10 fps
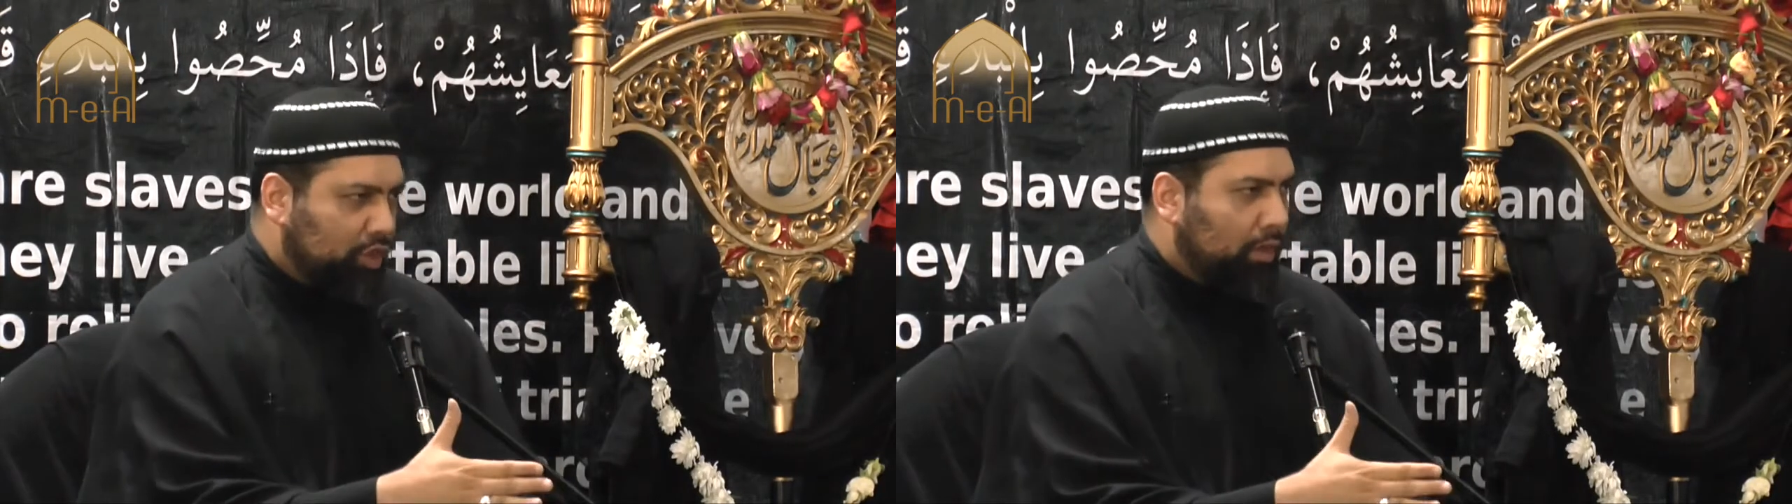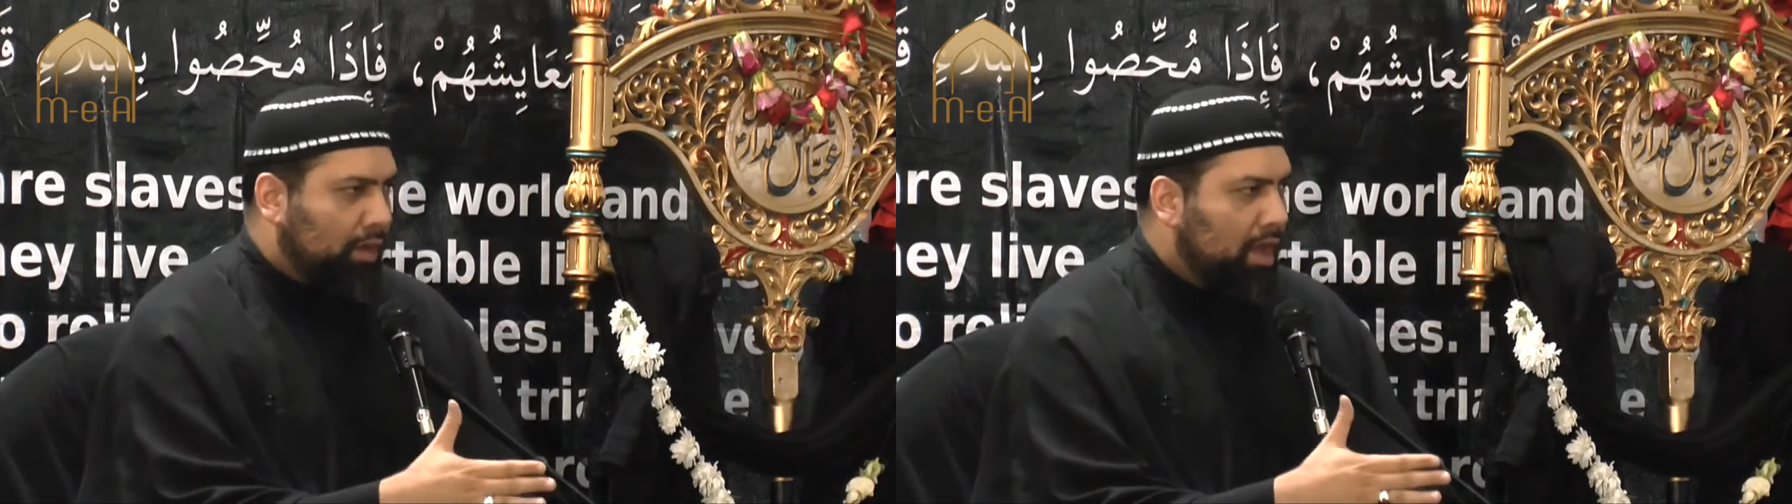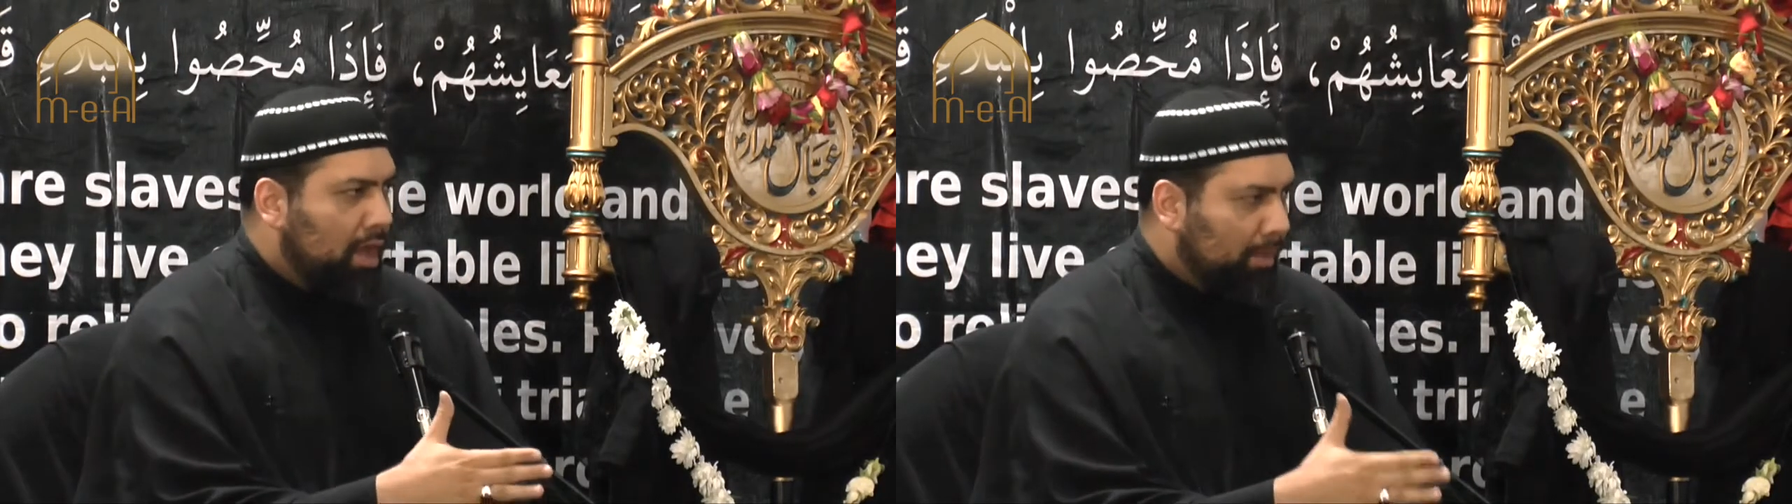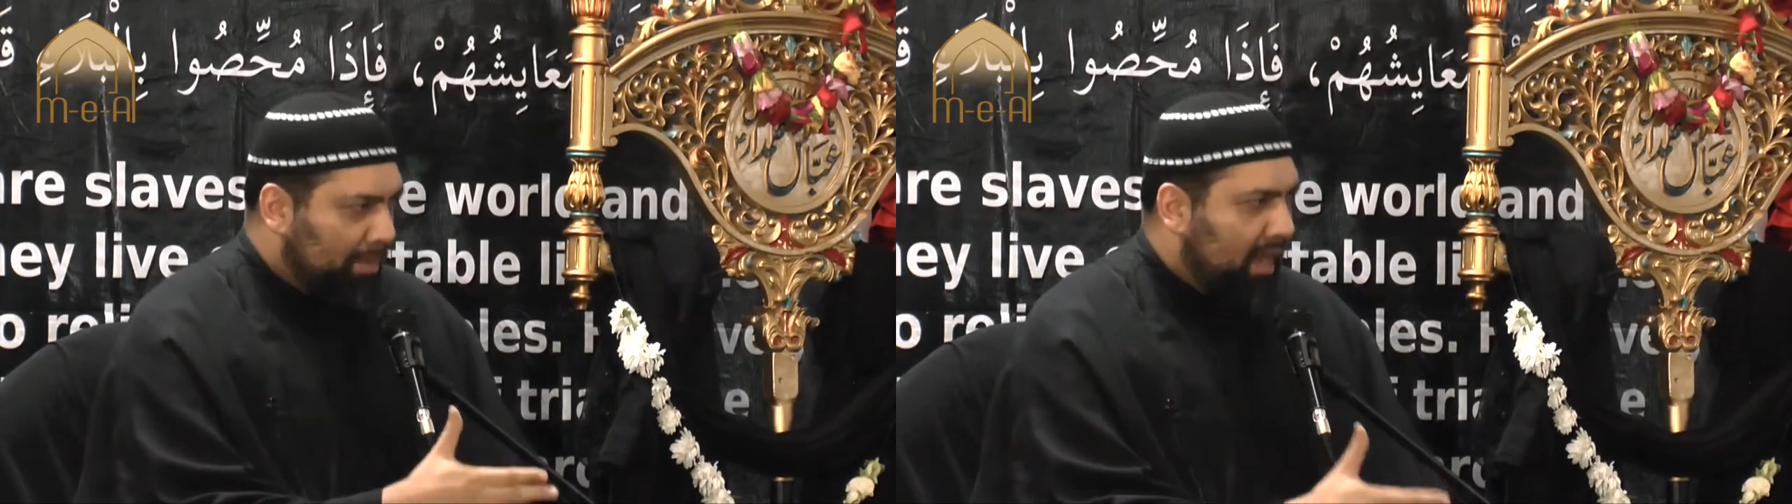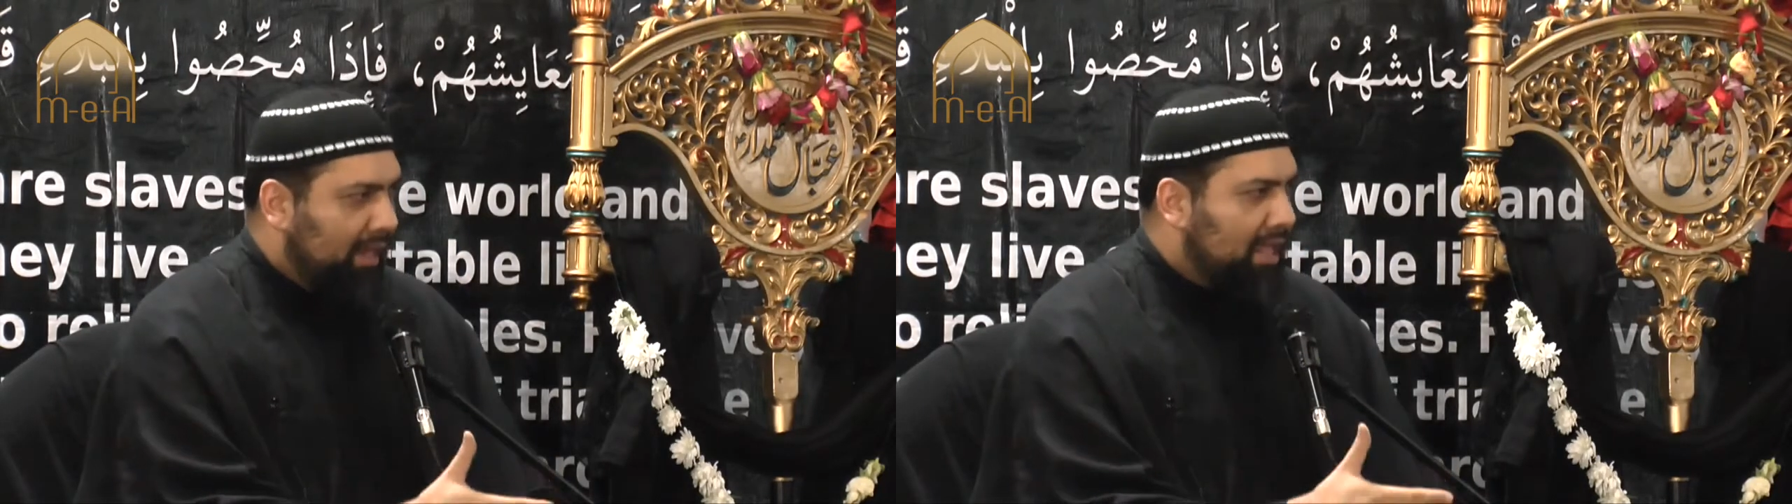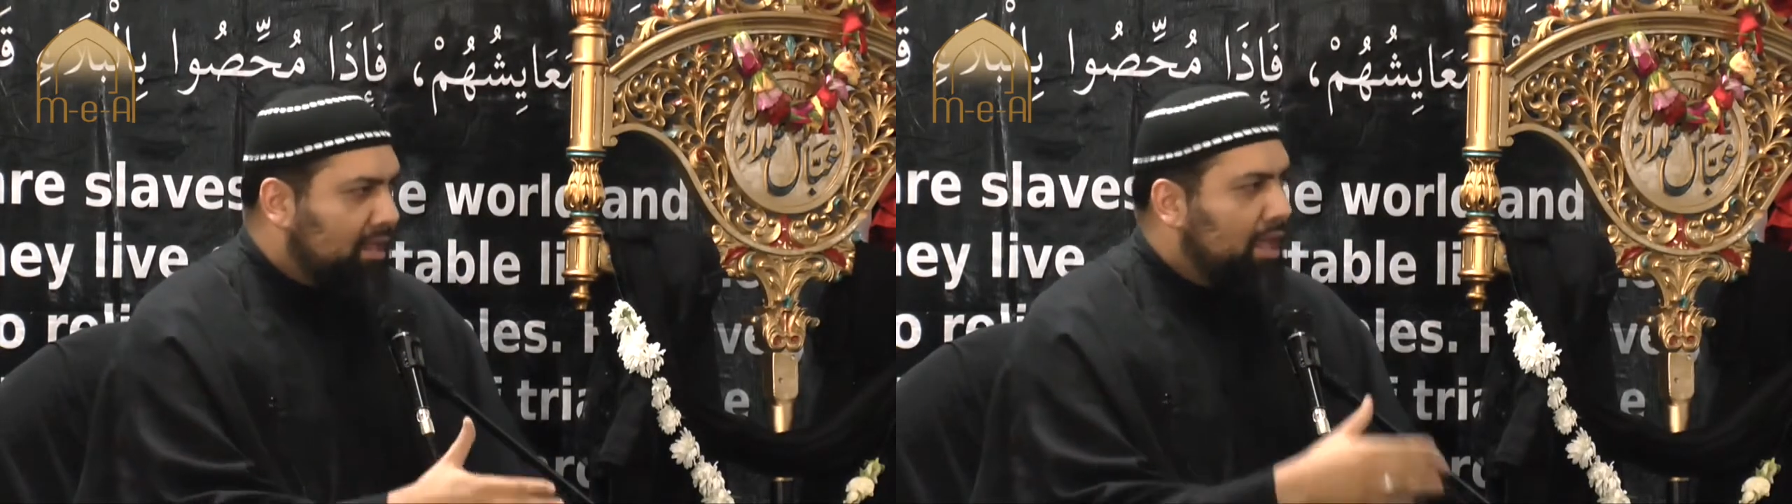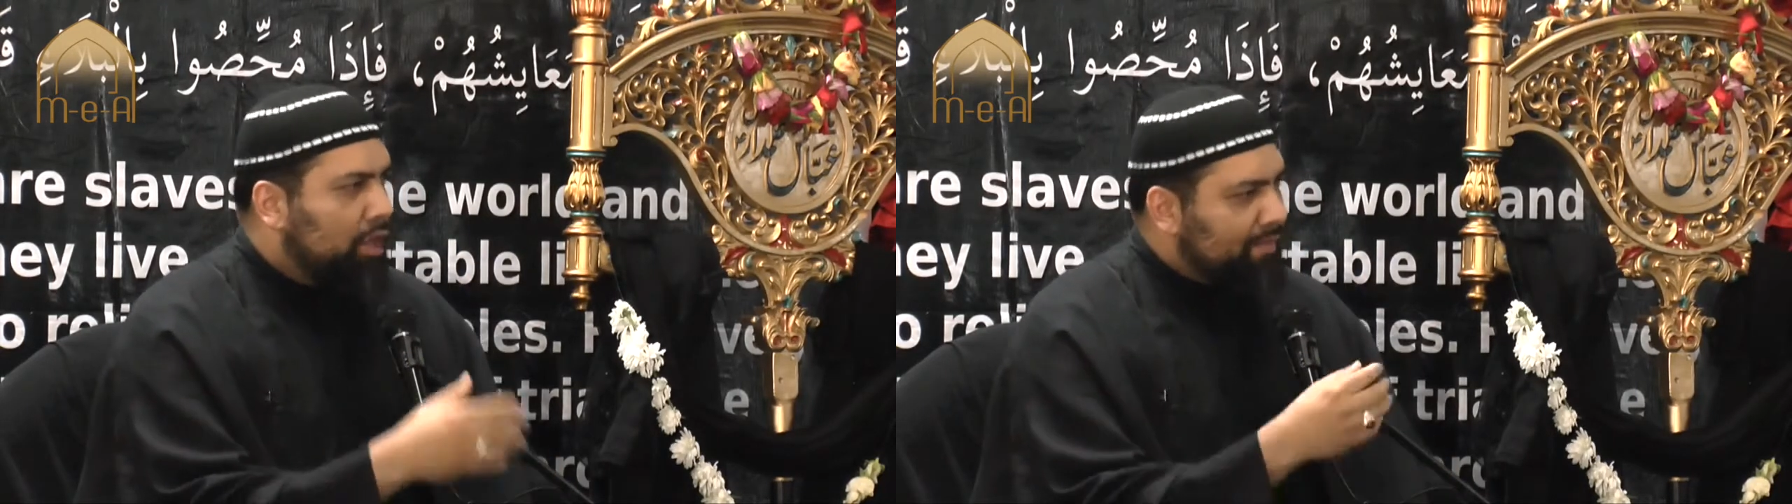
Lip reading: you were baligh,